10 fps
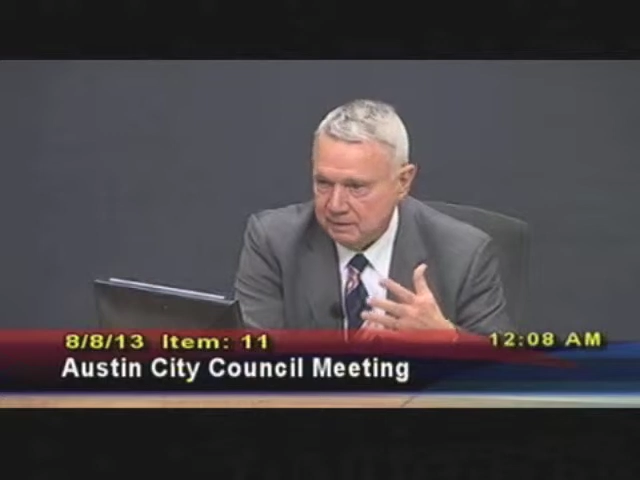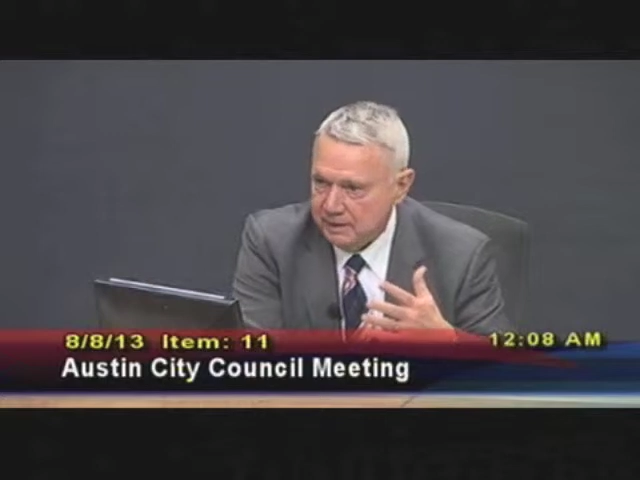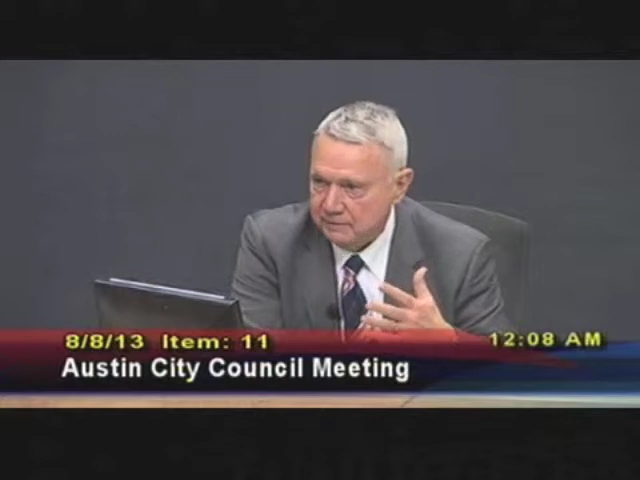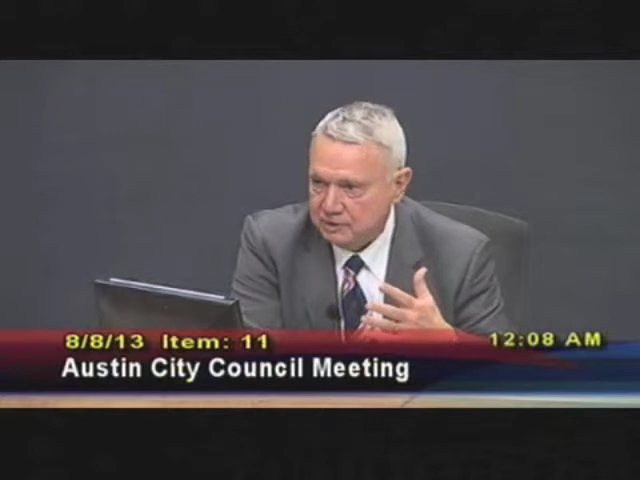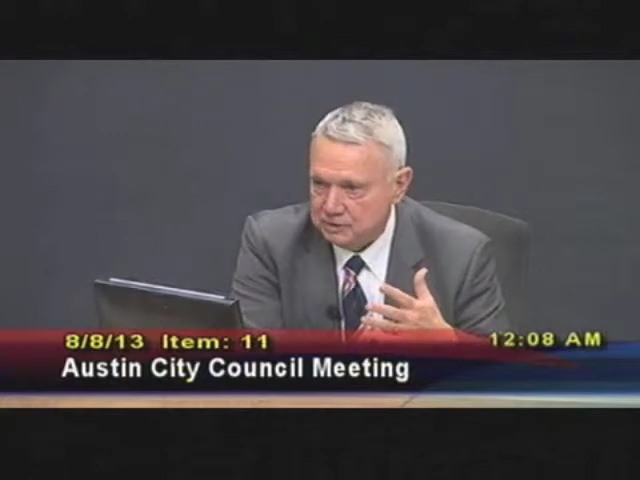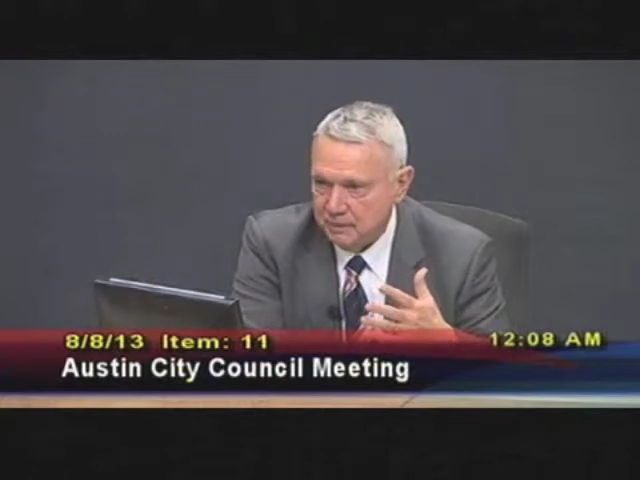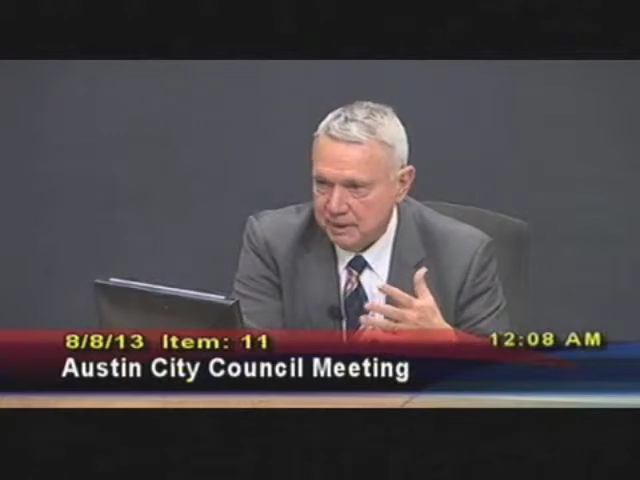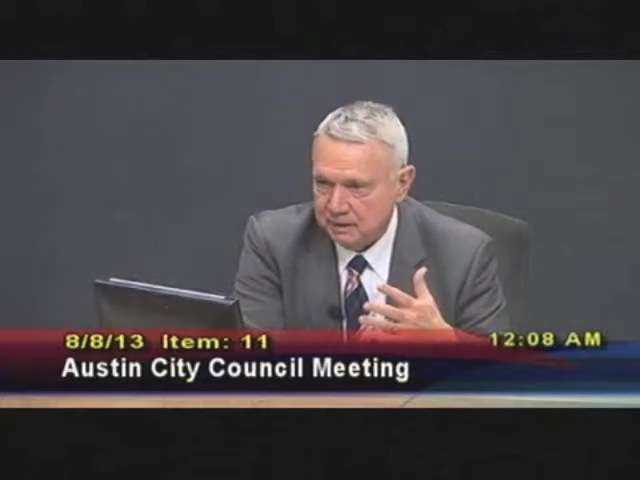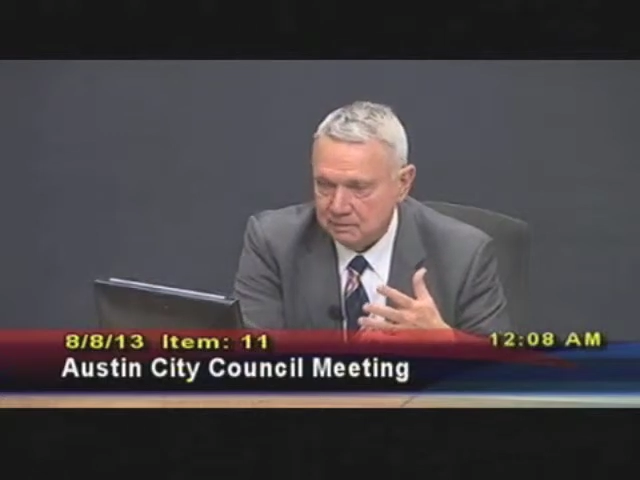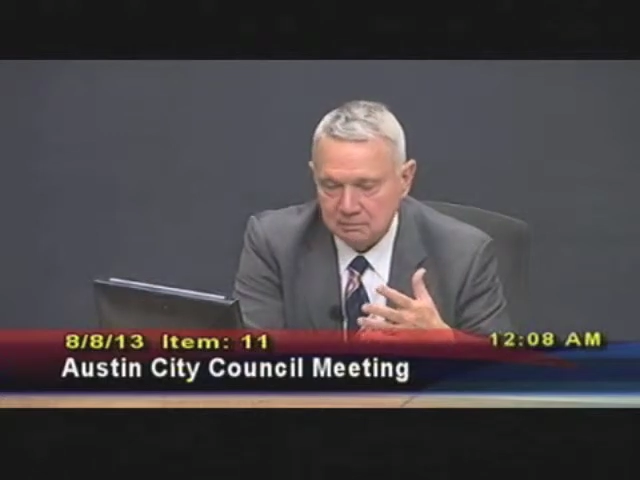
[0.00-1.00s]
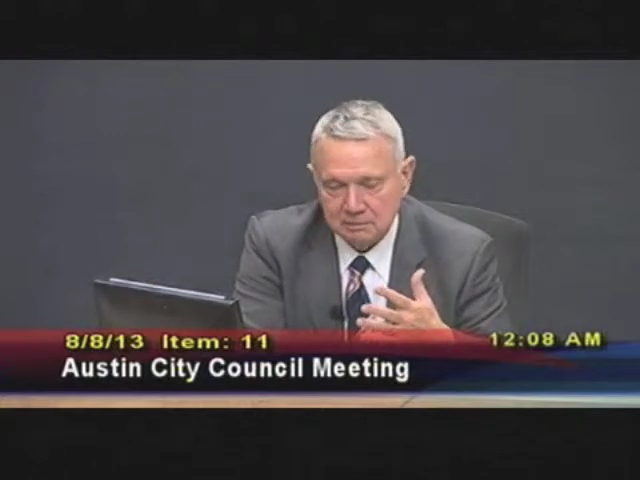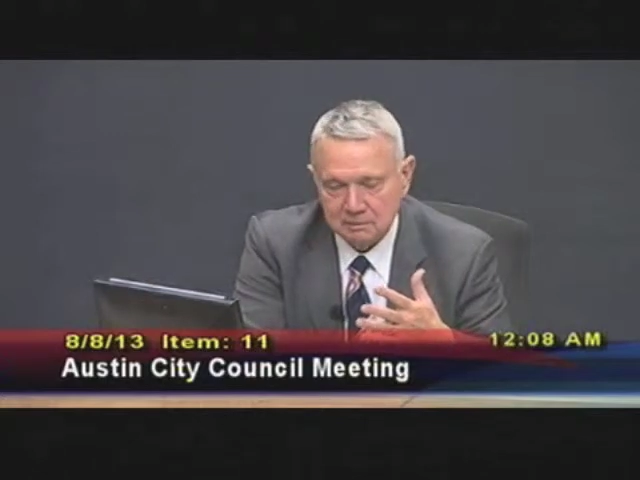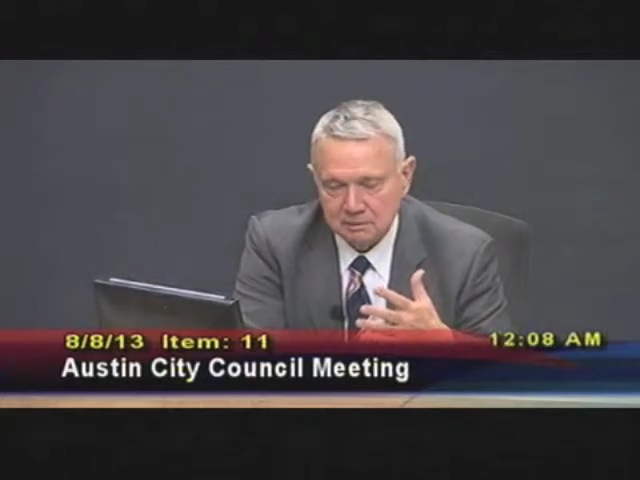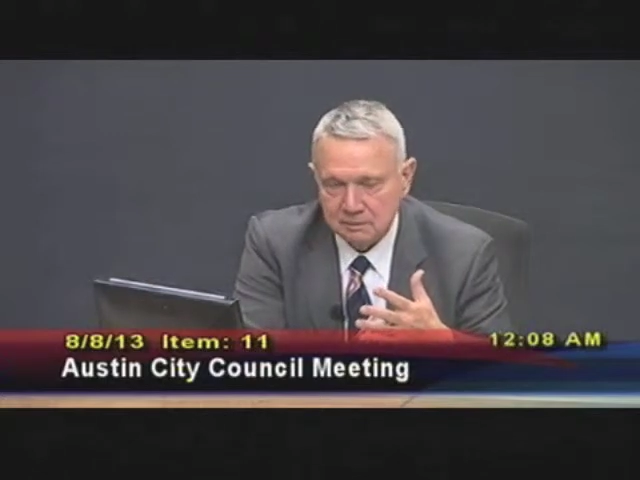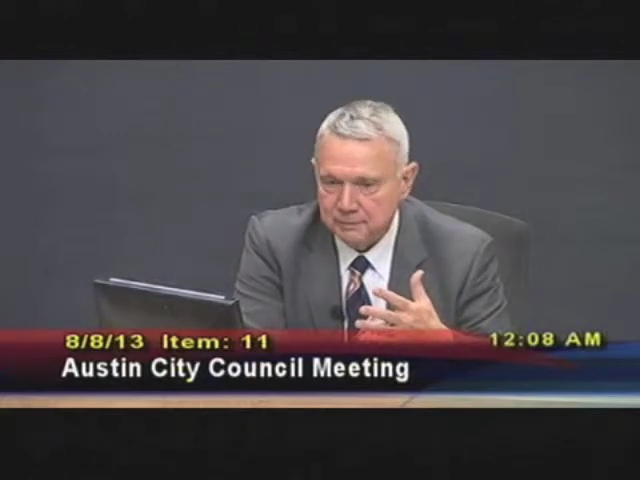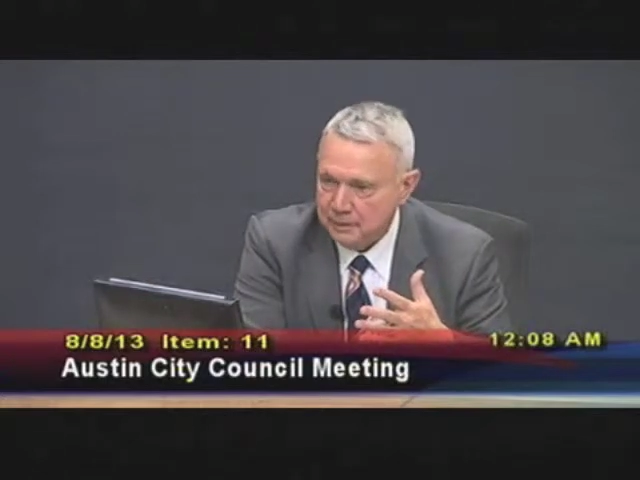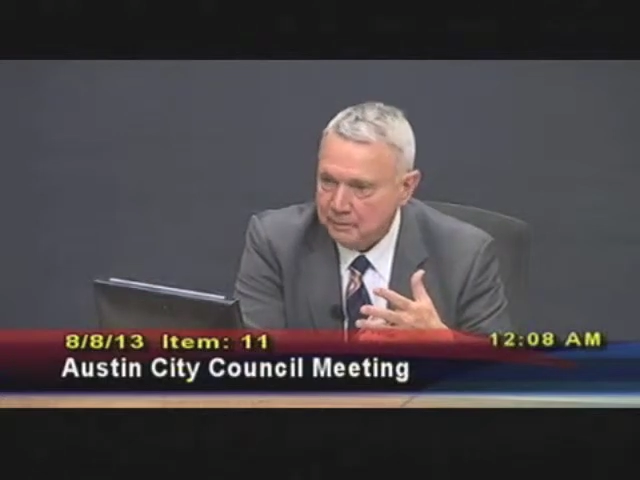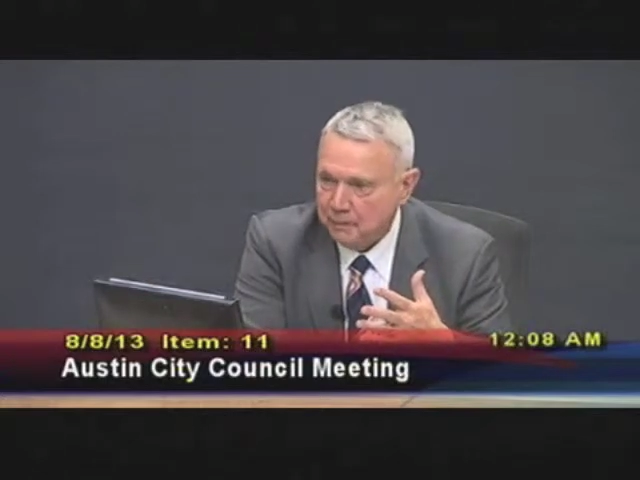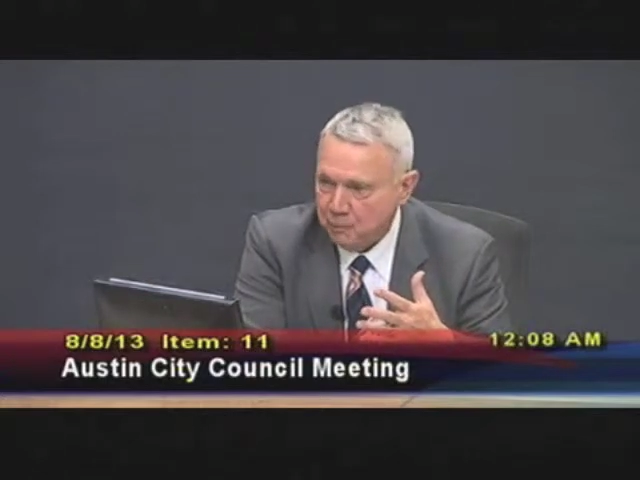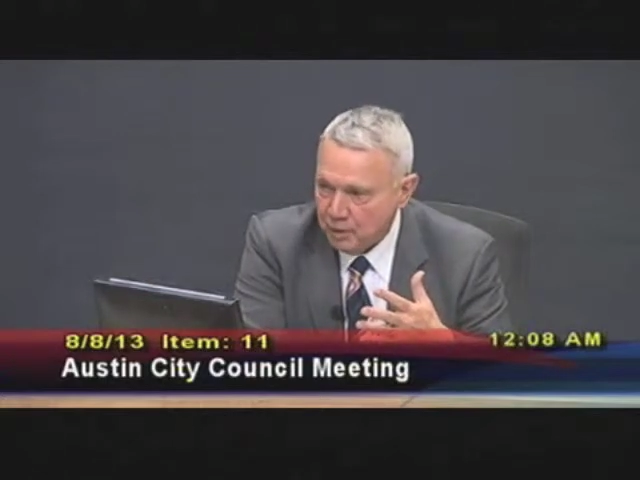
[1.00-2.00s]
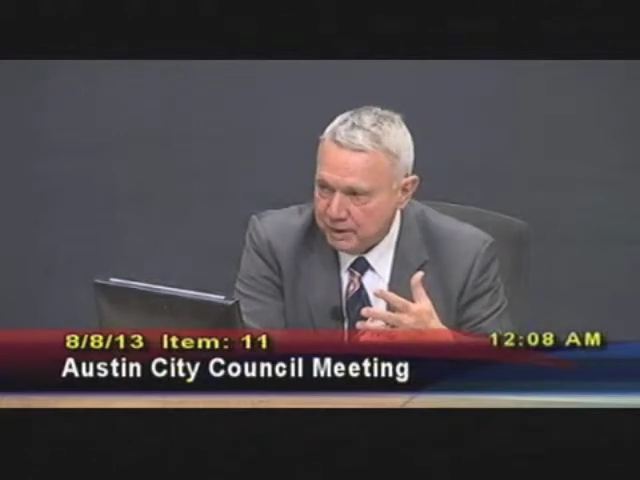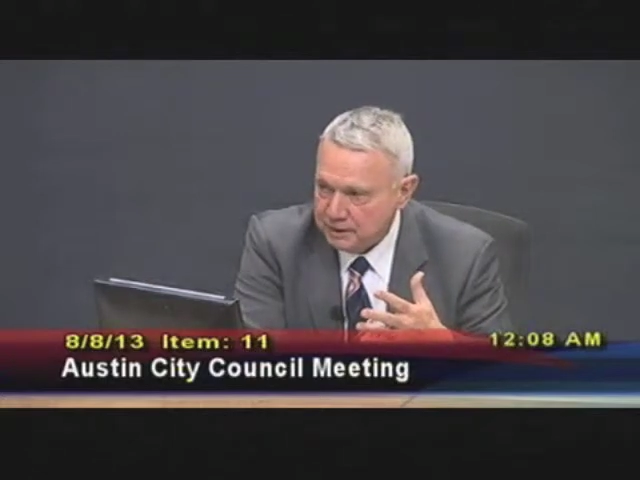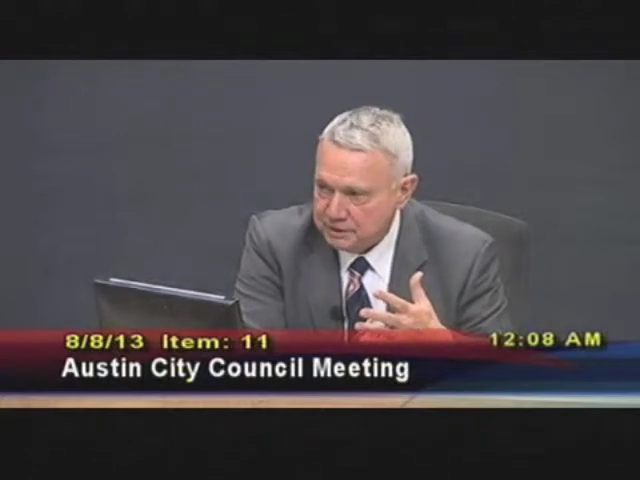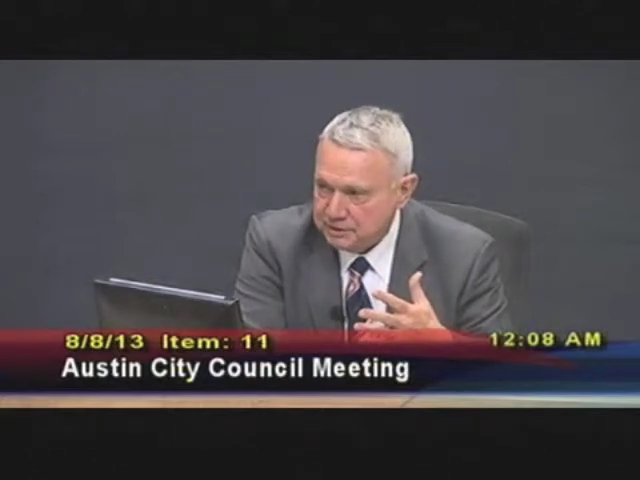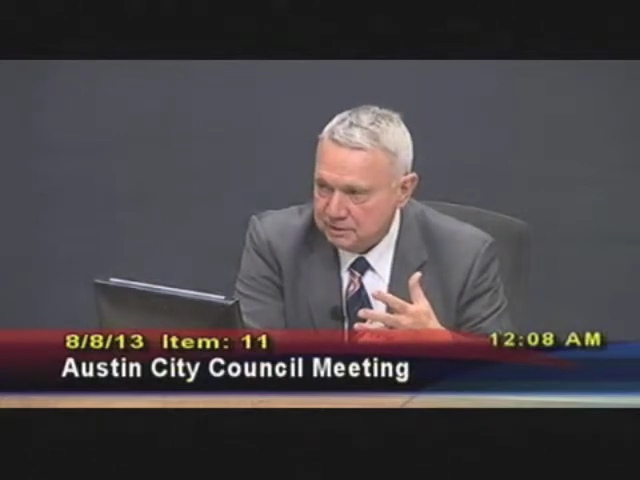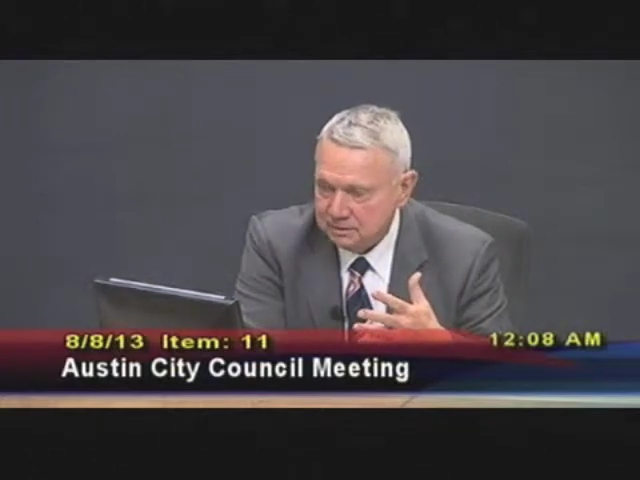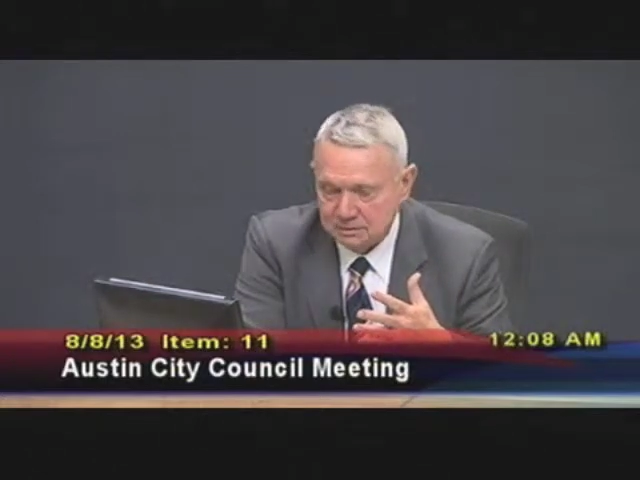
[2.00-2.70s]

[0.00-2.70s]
Davis-Bacon minimum wage.